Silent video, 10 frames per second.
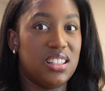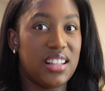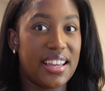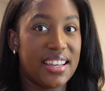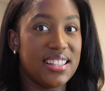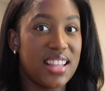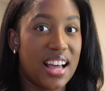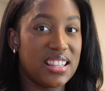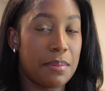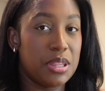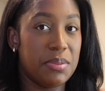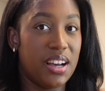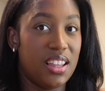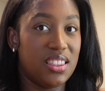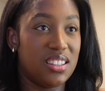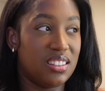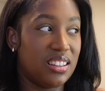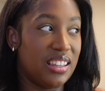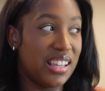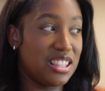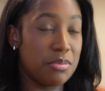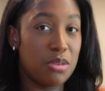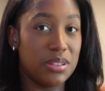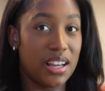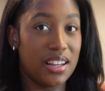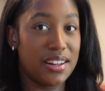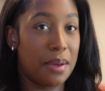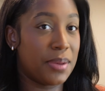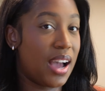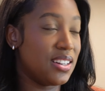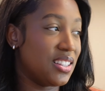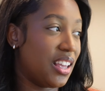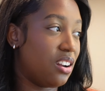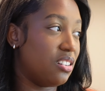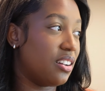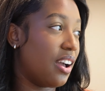Like it's that time of the month. Can they smell blood? I'm kind of scared.